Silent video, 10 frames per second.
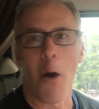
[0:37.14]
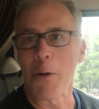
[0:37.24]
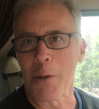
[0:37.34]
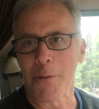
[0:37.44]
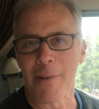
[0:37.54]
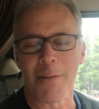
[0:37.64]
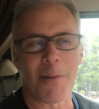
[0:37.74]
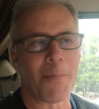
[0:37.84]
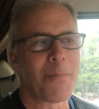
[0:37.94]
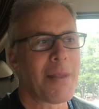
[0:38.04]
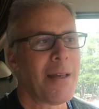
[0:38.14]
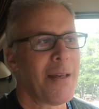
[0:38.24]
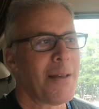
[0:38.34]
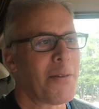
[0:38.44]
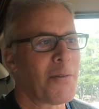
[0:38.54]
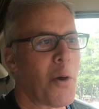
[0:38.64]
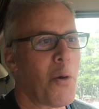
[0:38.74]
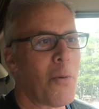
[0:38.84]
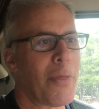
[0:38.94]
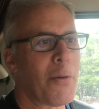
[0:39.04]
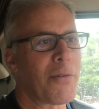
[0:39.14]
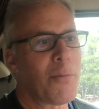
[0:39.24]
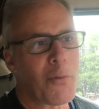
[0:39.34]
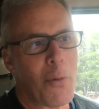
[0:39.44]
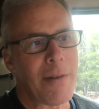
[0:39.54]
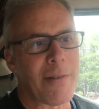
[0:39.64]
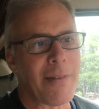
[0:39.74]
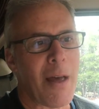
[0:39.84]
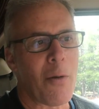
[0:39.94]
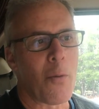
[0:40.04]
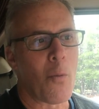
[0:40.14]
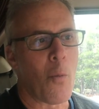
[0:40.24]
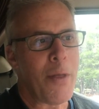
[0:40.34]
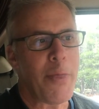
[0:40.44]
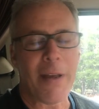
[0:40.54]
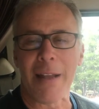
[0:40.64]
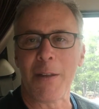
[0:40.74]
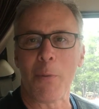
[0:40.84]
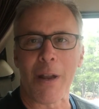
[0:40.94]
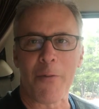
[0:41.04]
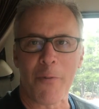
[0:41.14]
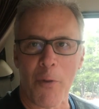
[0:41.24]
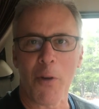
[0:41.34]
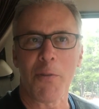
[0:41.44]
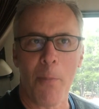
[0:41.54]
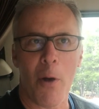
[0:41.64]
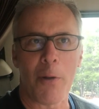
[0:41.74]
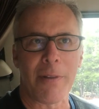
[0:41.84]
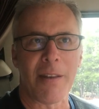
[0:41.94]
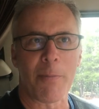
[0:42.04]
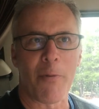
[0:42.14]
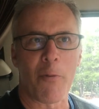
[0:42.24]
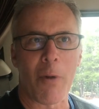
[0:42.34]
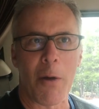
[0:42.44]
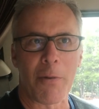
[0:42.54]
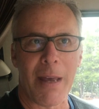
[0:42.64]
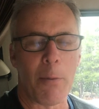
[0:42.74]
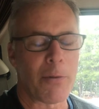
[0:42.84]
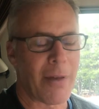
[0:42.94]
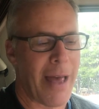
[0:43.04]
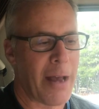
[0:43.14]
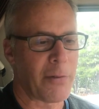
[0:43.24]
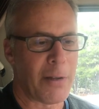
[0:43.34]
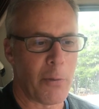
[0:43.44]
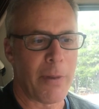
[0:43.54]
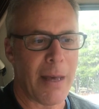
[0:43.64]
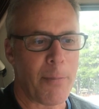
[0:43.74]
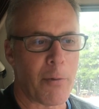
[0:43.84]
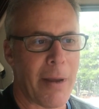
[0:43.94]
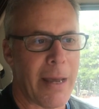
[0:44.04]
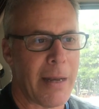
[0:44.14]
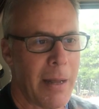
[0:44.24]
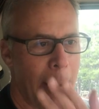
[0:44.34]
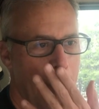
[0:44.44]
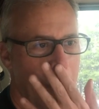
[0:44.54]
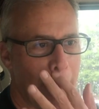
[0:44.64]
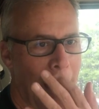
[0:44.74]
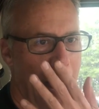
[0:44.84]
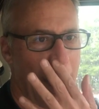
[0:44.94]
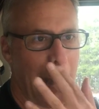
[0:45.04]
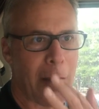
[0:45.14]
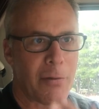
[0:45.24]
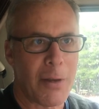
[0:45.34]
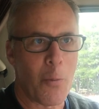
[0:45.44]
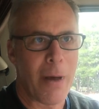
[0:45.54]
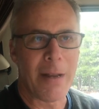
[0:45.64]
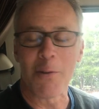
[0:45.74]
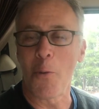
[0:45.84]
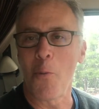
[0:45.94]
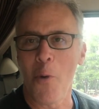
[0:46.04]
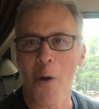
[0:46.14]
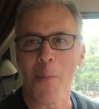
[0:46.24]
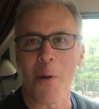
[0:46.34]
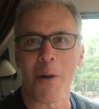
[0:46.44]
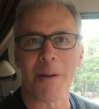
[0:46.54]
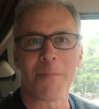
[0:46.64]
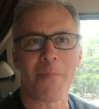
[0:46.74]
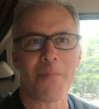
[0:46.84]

audio system. So there's some choices. Now, one thing I did when I first bought this, before I was able to actually do the upgrade, I actually went into Walmart